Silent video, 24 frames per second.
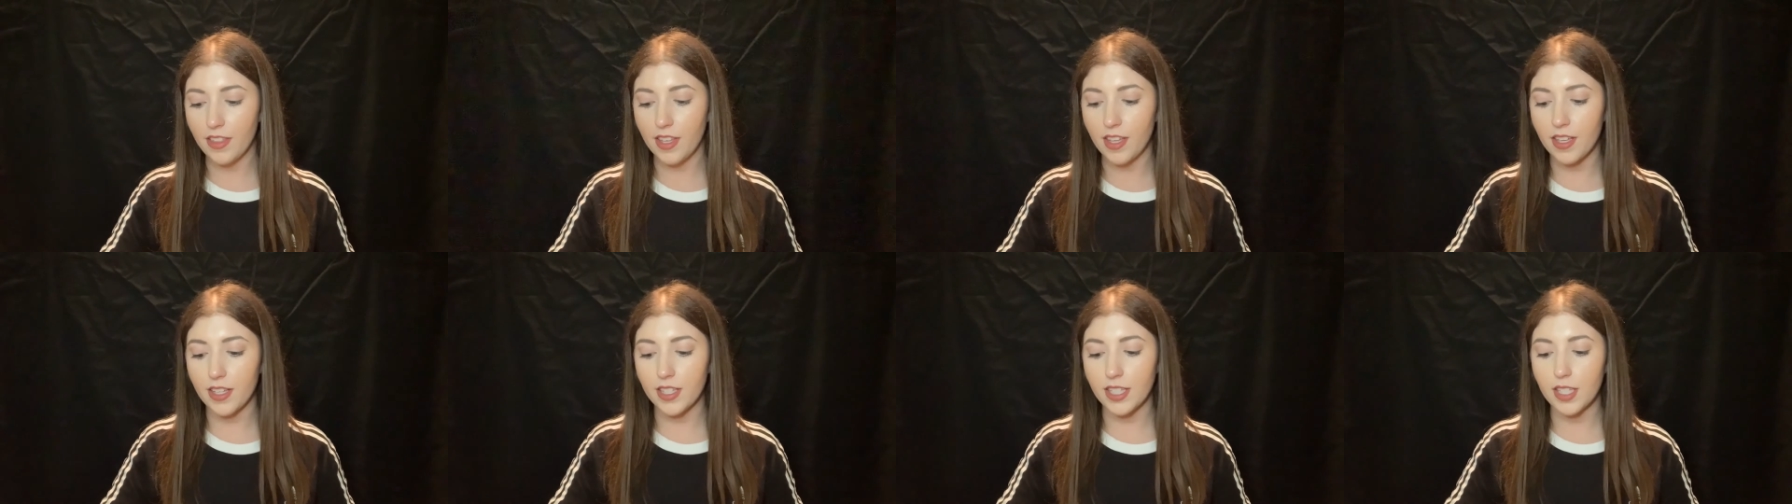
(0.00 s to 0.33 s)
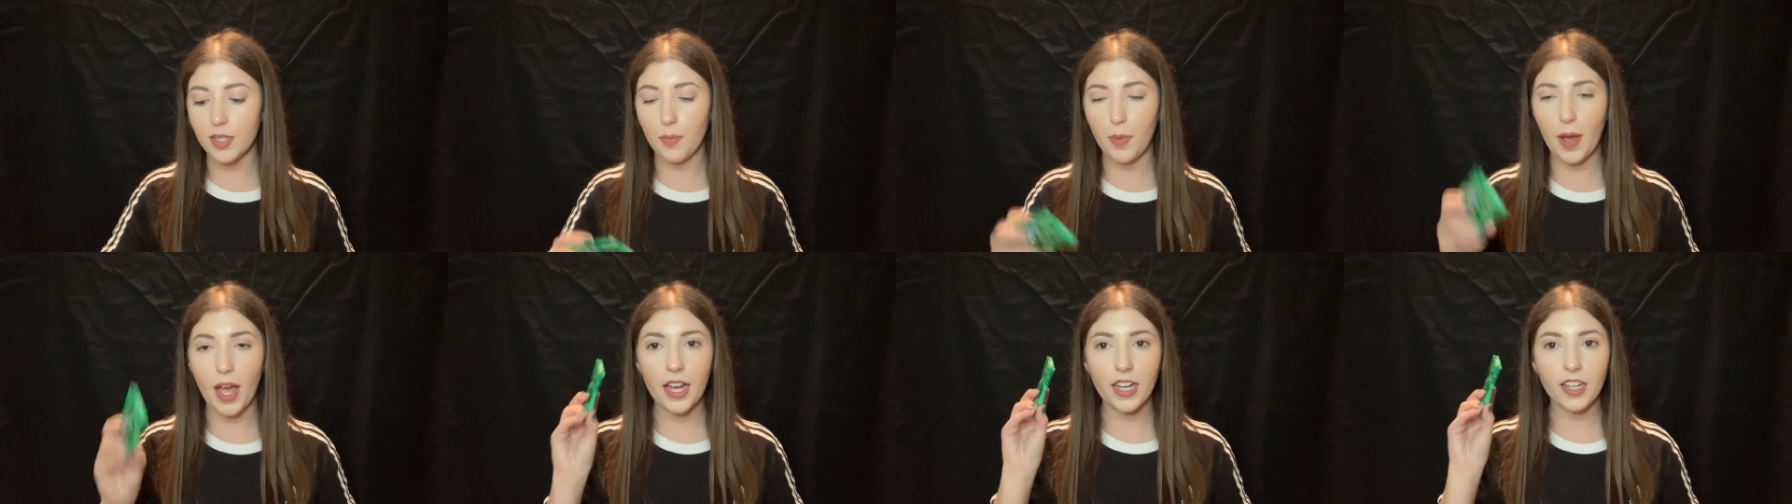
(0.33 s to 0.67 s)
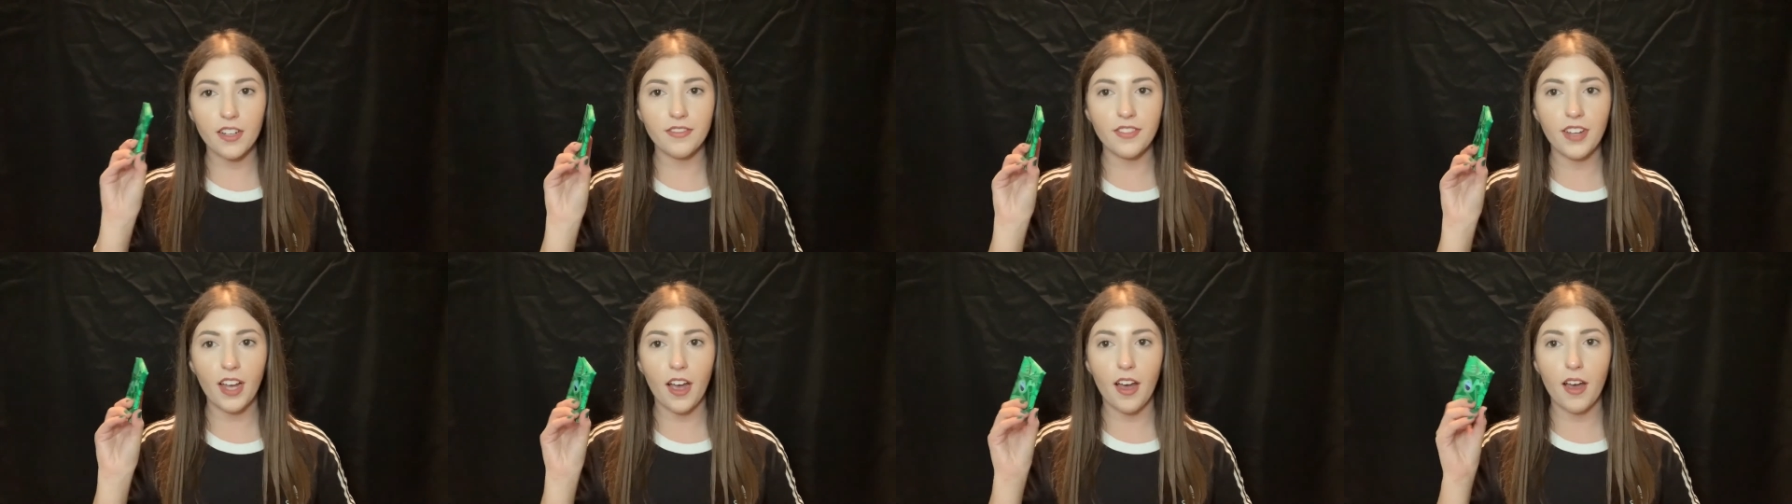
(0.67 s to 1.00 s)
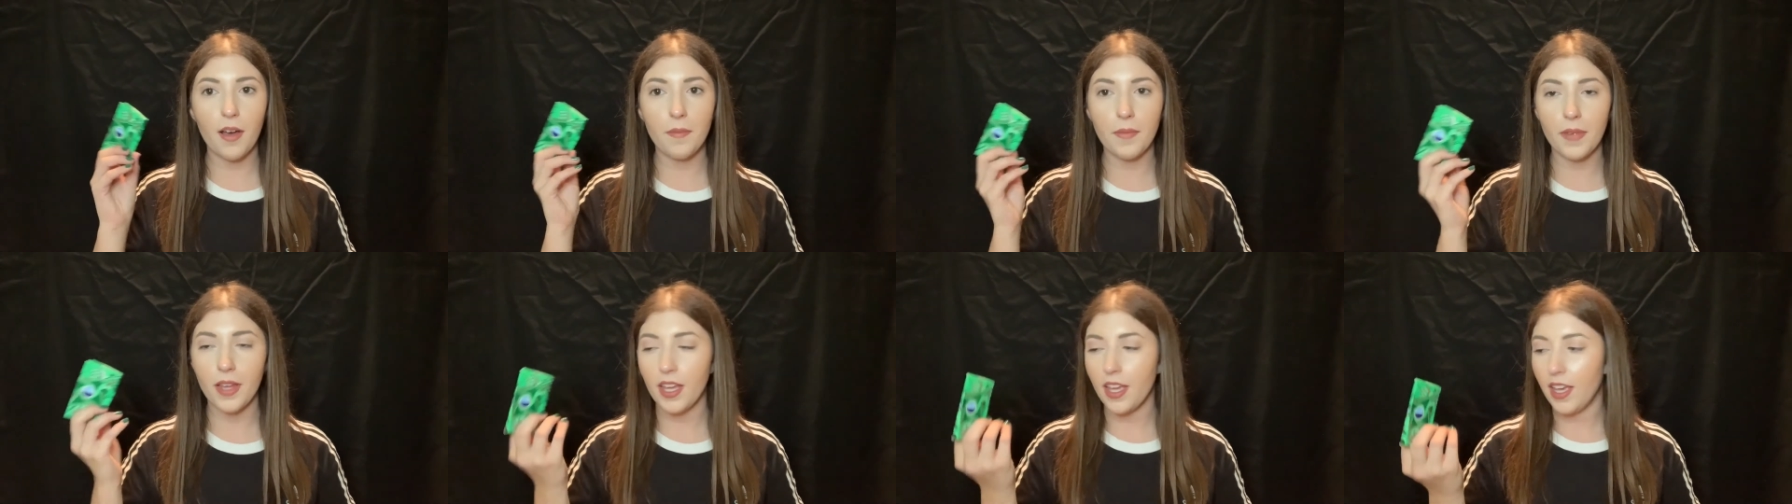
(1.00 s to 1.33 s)
this pack of
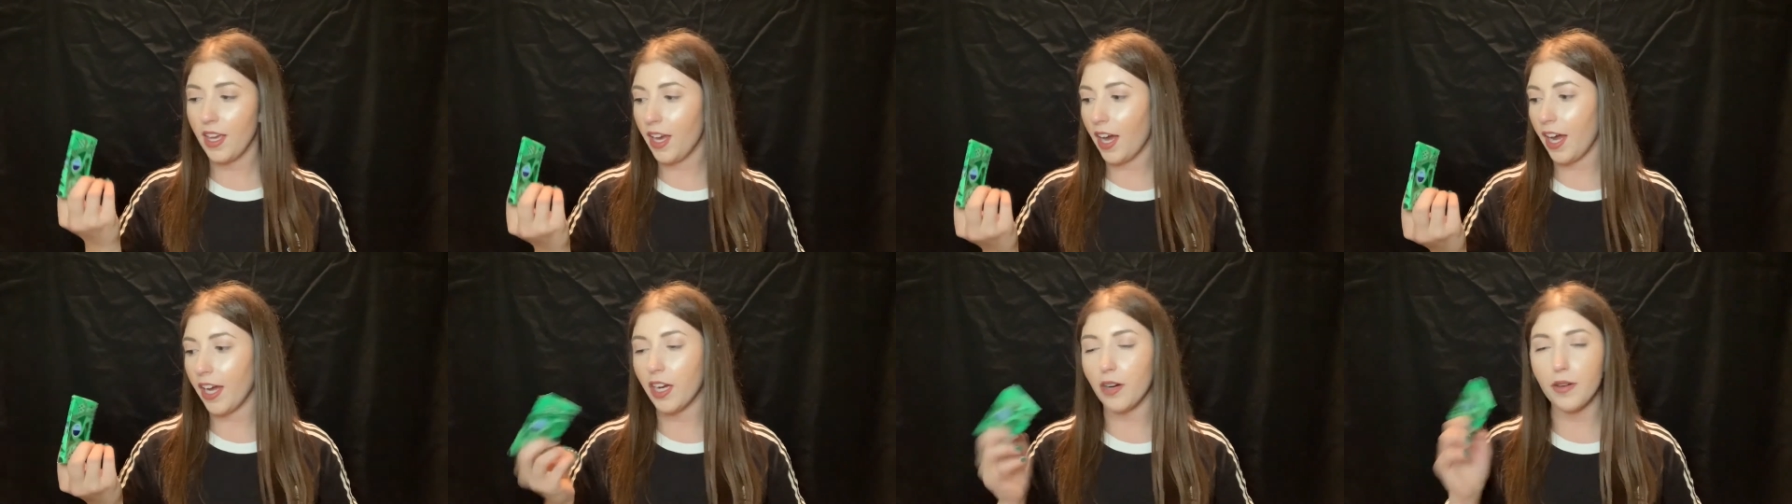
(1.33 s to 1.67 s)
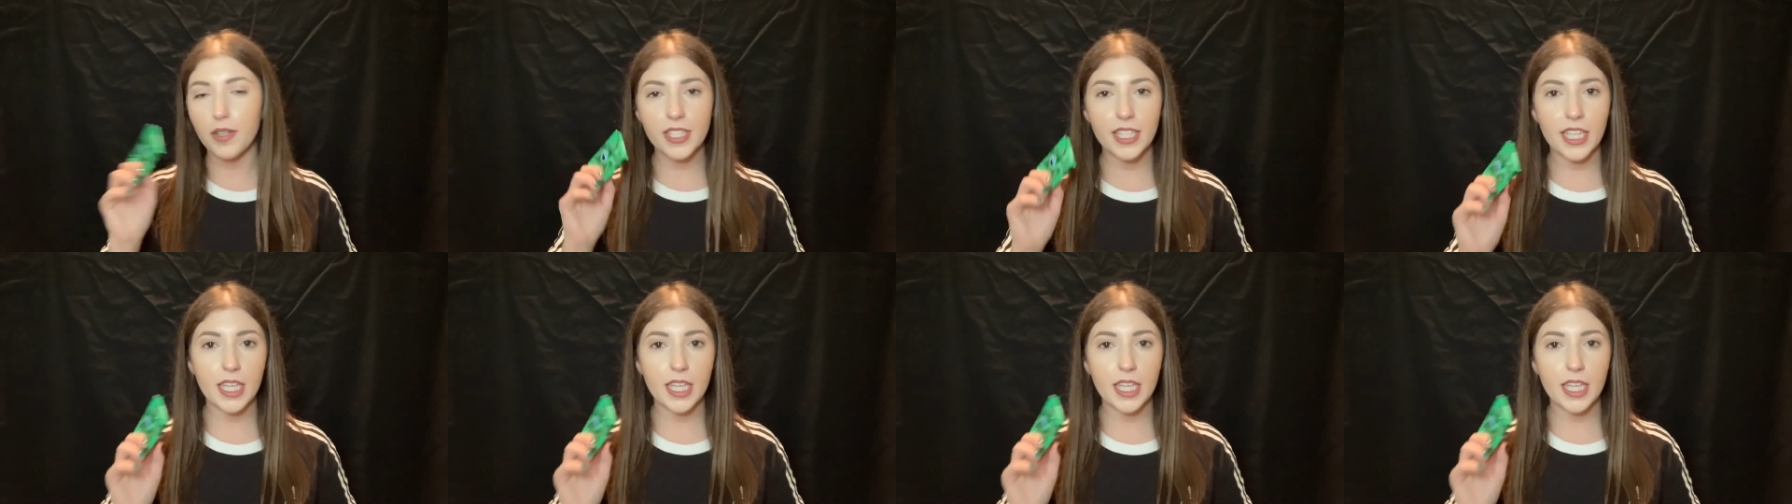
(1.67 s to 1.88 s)
gum. I always